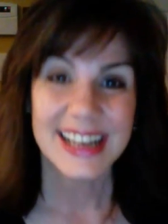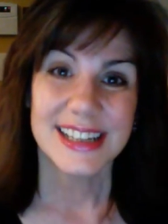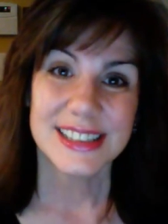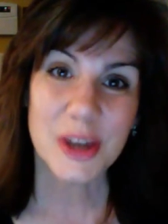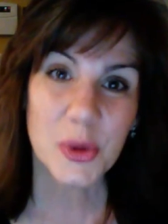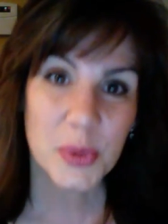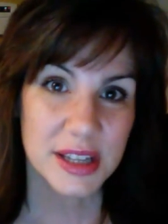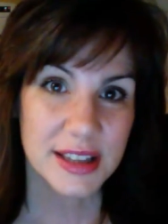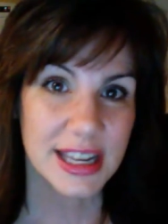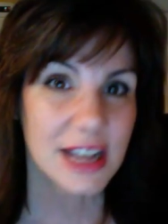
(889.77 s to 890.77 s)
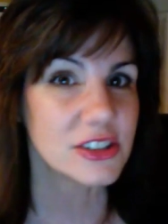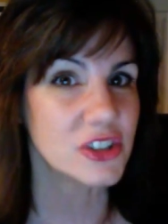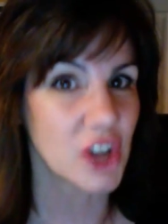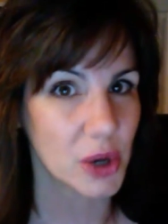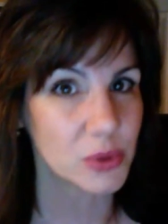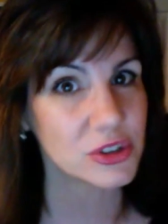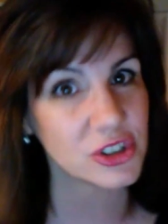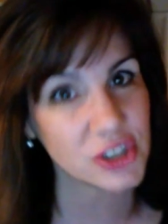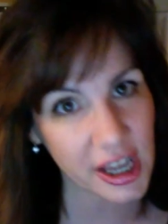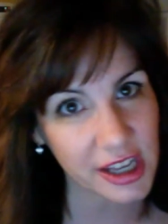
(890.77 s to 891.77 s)
So, really, don't
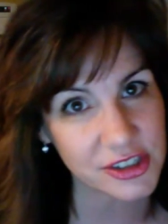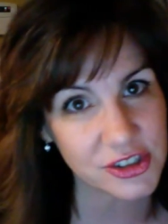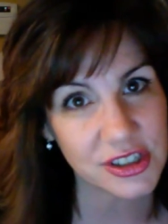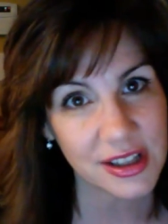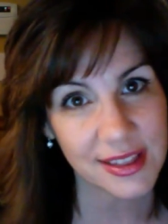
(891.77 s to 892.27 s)
judge